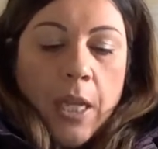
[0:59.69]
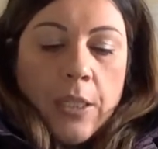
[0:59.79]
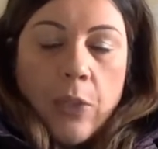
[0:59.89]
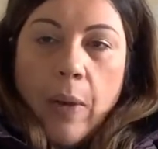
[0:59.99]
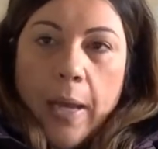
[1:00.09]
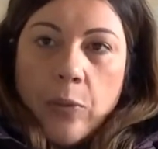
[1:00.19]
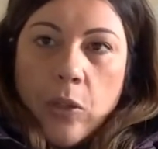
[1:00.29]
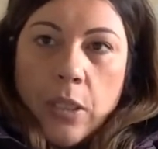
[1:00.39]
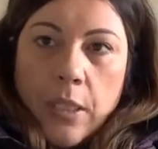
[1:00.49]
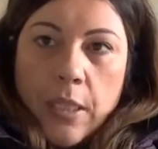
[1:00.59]
And so I'm
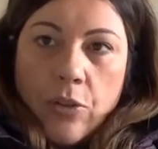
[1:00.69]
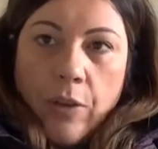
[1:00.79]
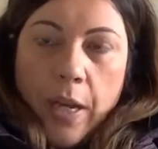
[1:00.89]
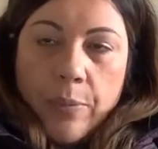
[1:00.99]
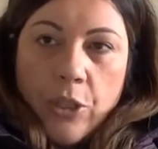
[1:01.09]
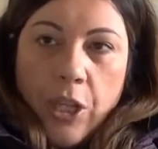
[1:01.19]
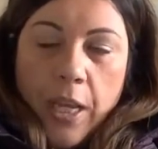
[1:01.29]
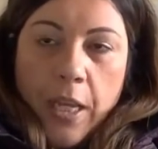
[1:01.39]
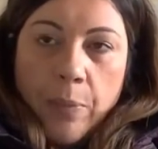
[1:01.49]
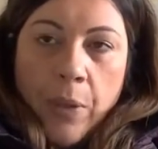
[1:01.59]
going to describe a
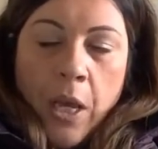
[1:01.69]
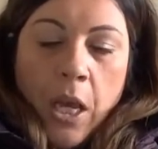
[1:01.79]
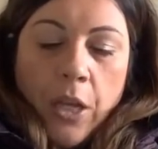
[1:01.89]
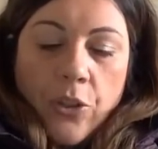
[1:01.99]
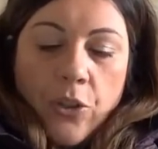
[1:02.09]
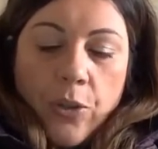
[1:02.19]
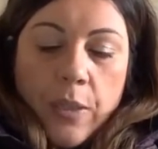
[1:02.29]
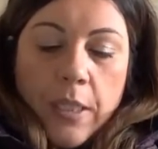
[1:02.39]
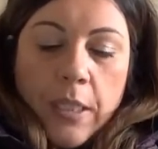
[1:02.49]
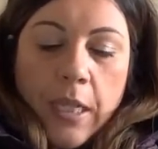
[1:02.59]
shape, and you're
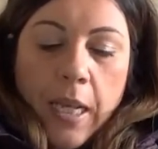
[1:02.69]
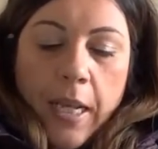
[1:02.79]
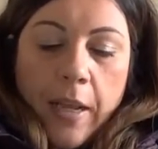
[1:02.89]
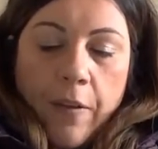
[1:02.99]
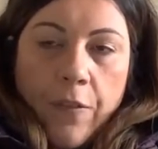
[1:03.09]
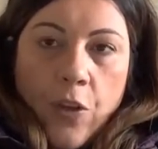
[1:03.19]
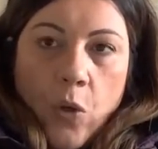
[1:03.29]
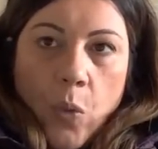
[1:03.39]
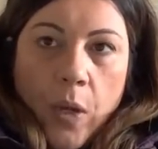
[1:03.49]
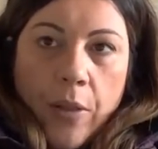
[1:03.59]
going to see if you can